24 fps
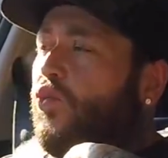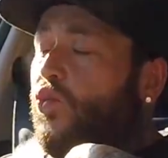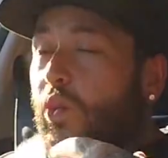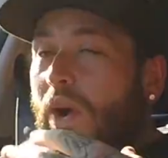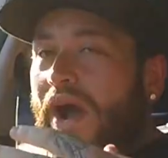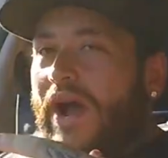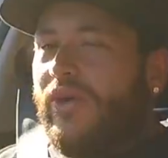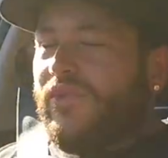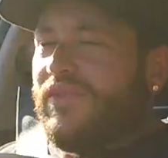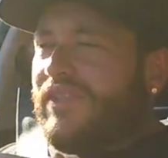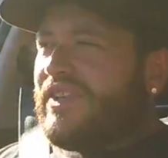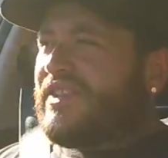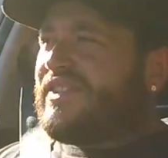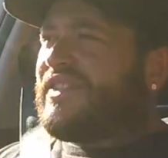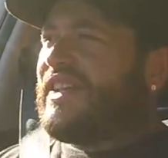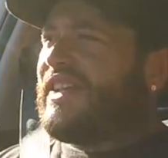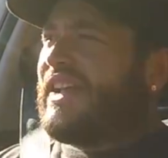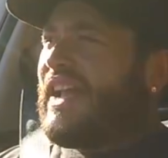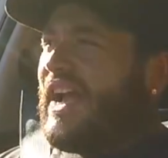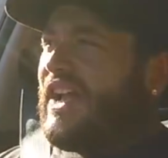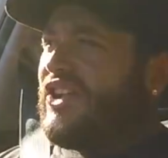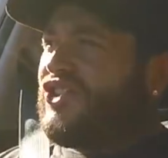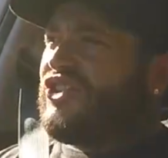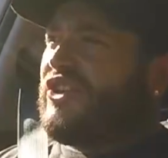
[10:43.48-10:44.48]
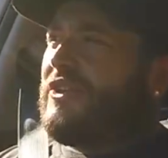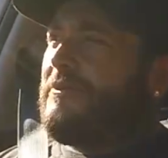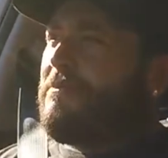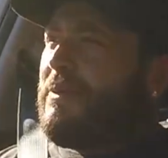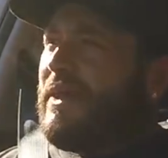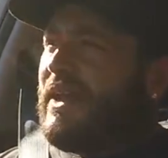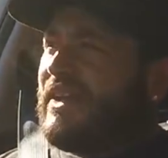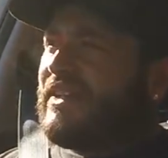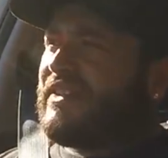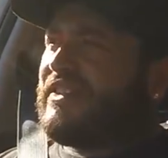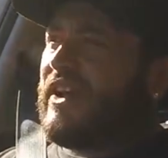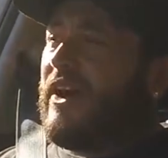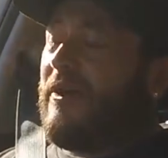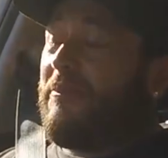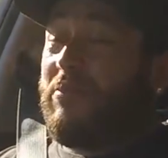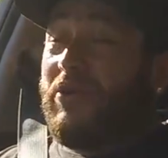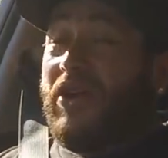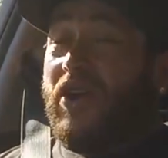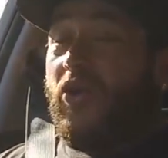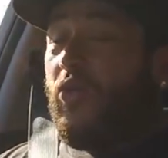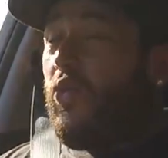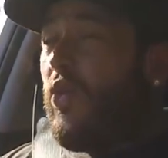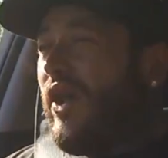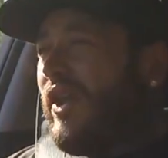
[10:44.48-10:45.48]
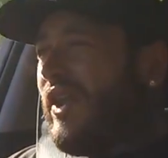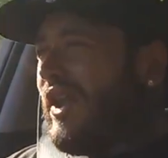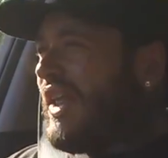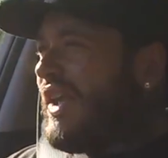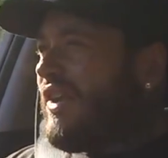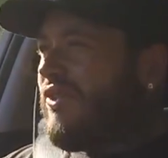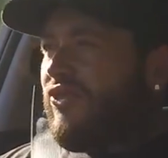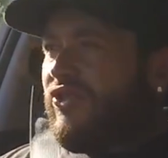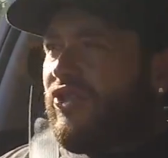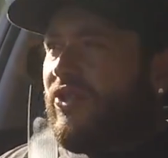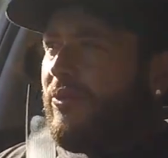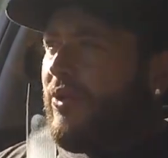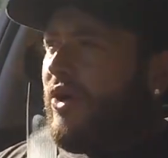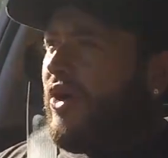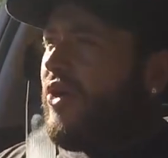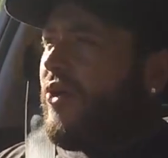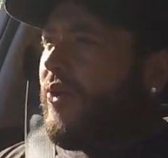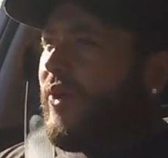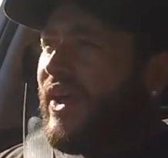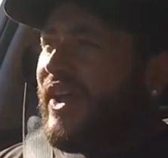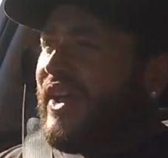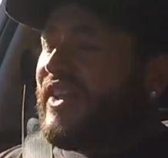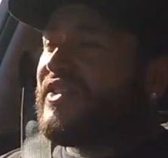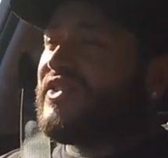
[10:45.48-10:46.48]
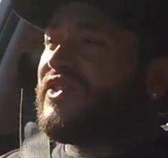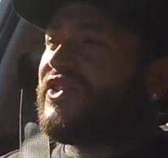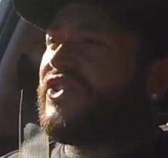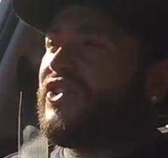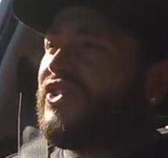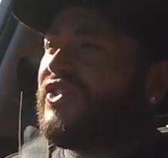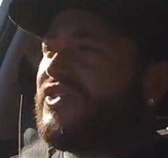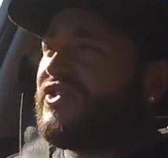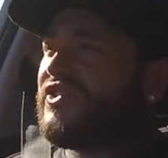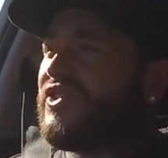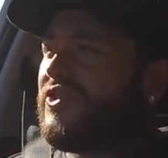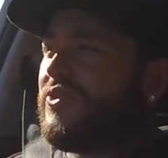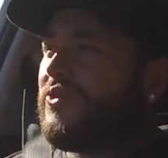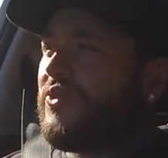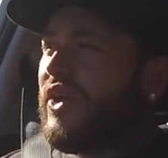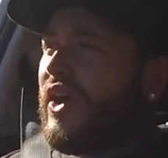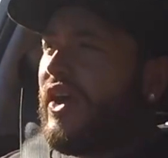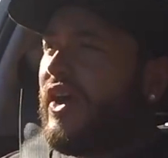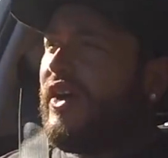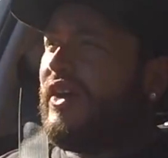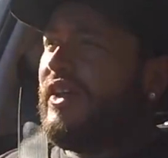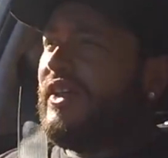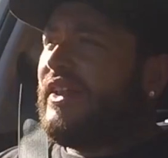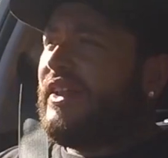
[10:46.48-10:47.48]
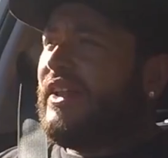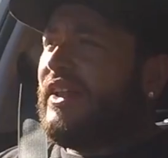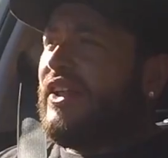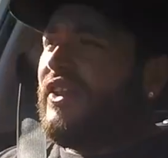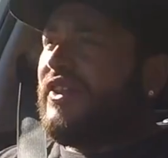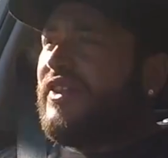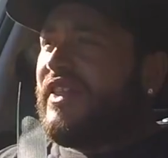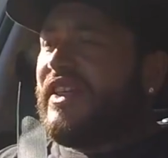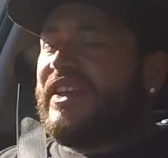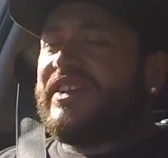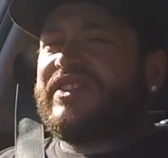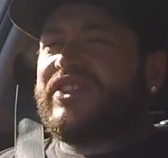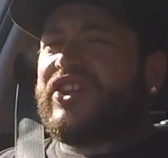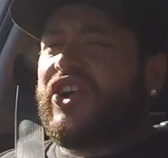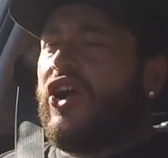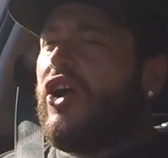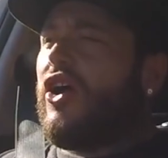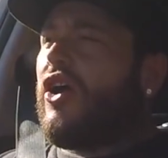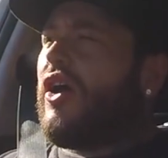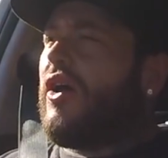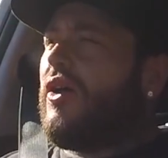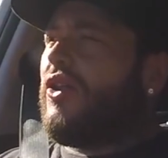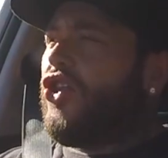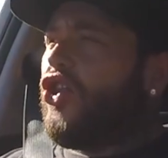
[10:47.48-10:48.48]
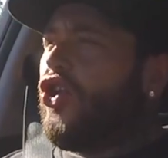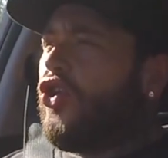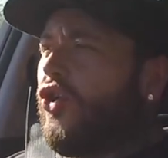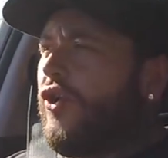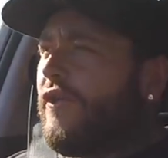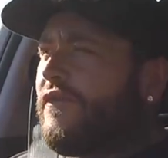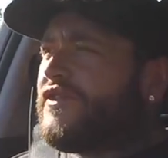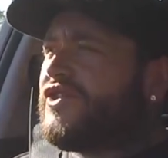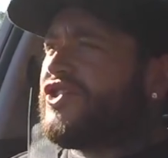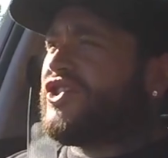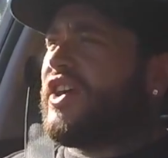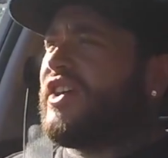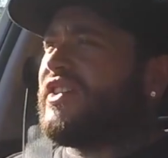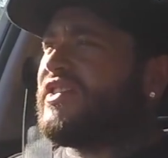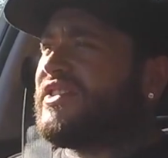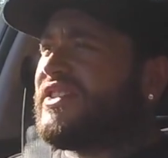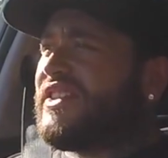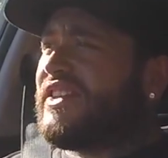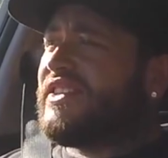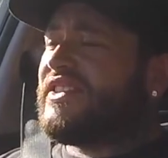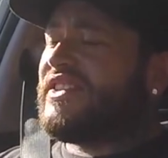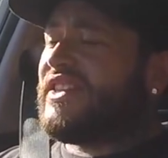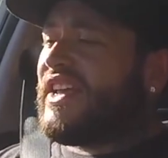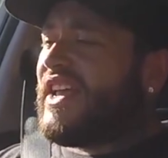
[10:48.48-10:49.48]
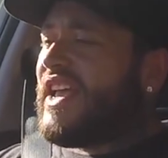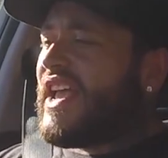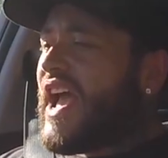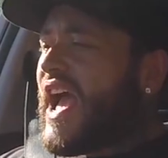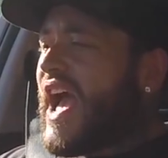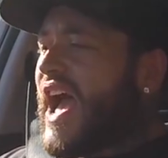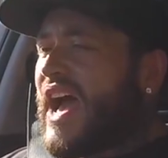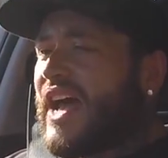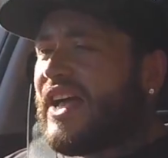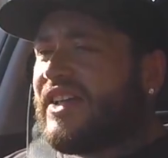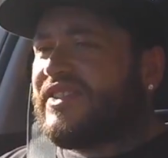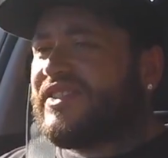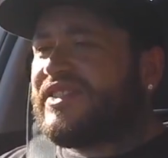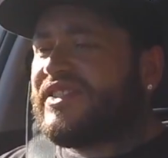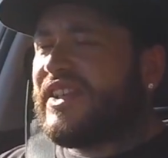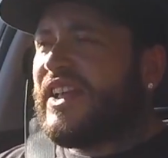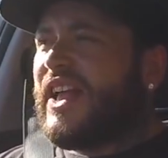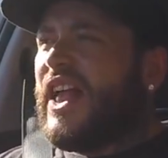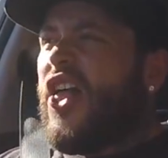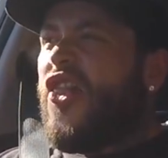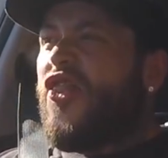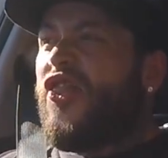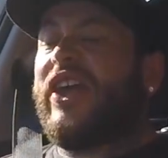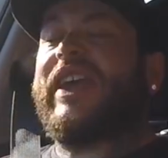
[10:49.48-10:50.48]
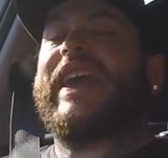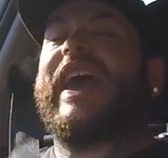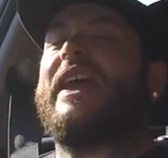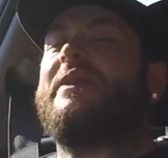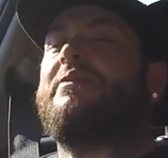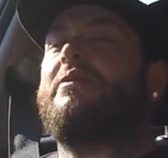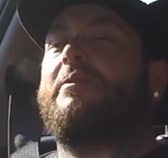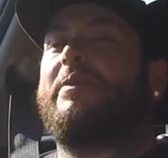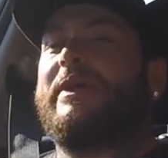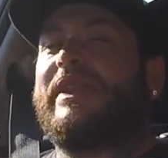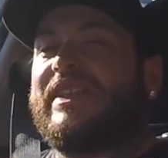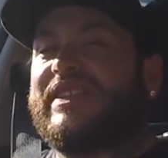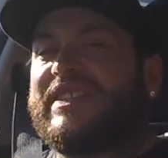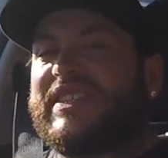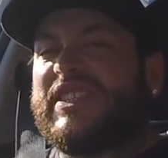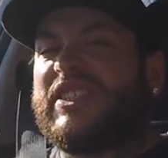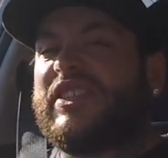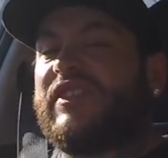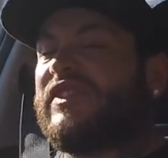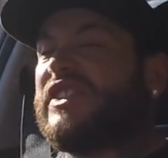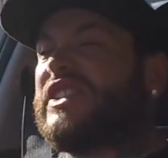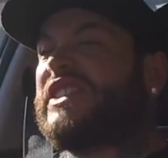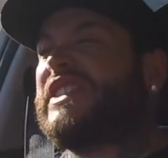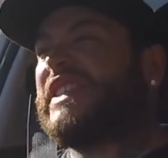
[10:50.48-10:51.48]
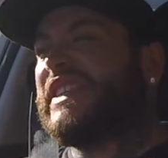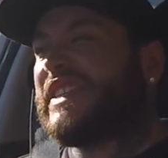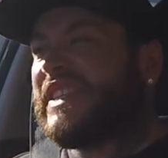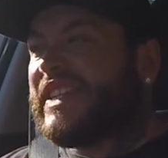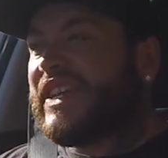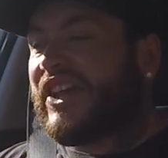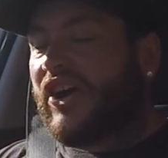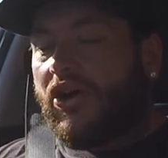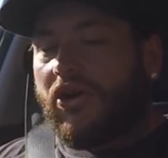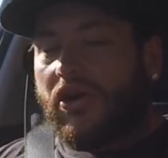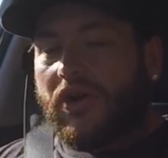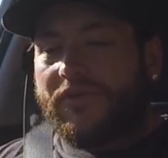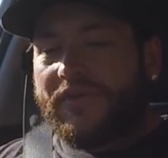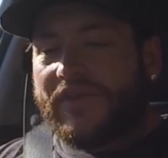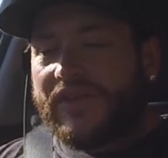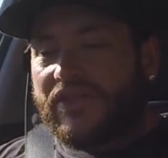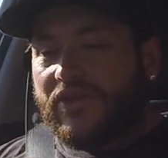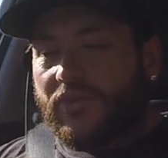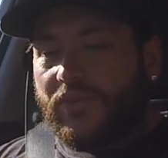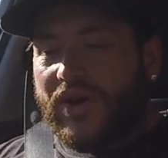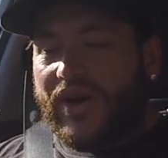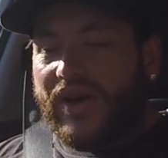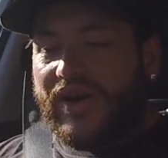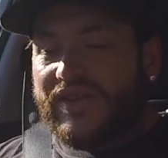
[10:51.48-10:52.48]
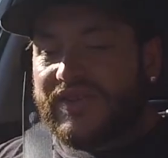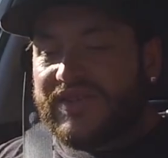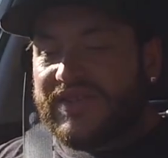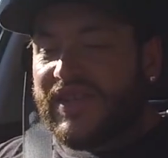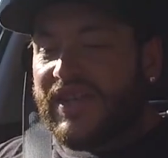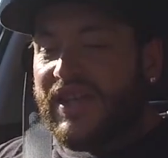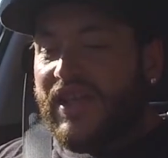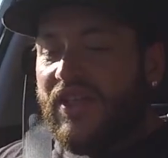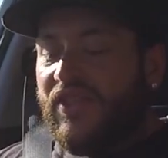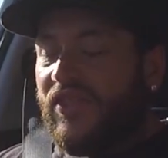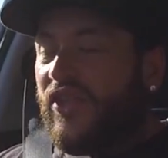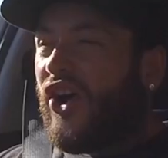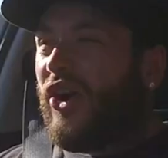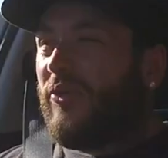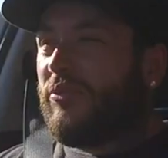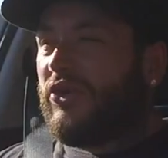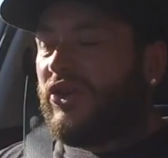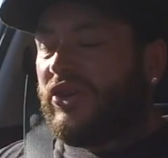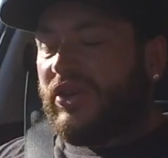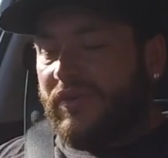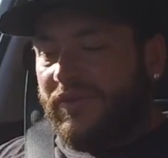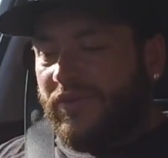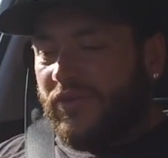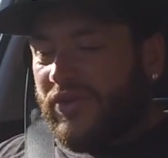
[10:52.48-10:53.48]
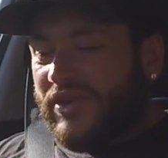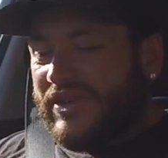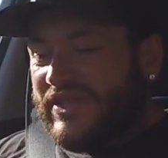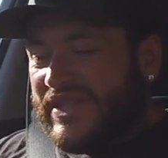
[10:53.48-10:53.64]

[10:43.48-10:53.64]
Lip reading: well this thing actually picks up. But a 1 litre on the motorway isn't going to do this car a lot of justice. It has the capabilities of a city car. I think the word that I'm looking for